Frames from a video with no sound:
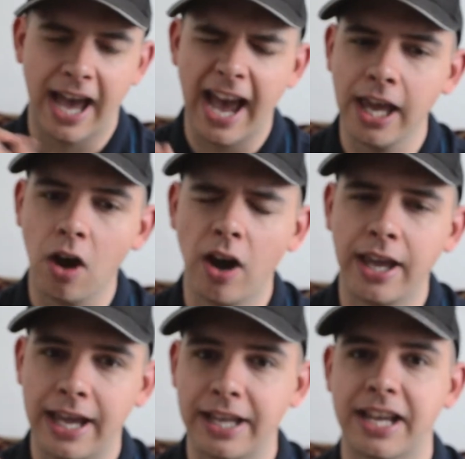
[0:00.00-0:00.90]
AI
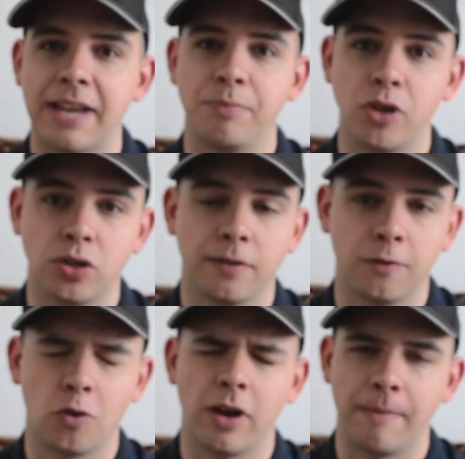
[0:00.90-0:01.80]
is a
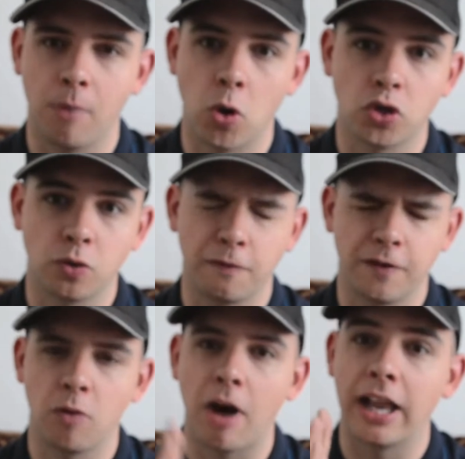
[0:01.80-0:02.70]
beautiful, emotional
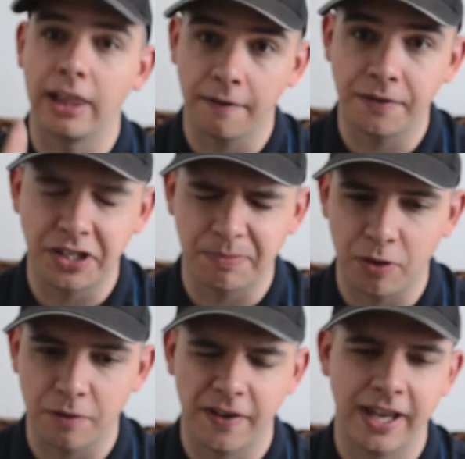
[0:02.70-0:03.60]
film. I love this
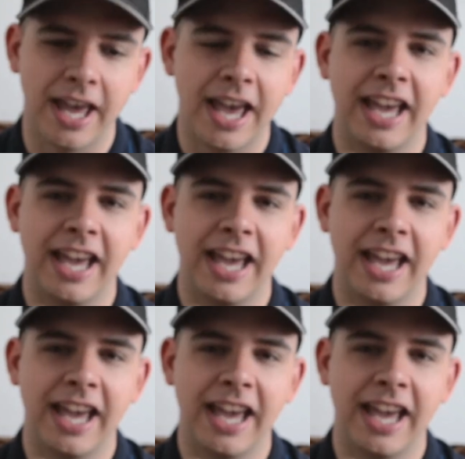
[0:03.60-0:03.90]
movie.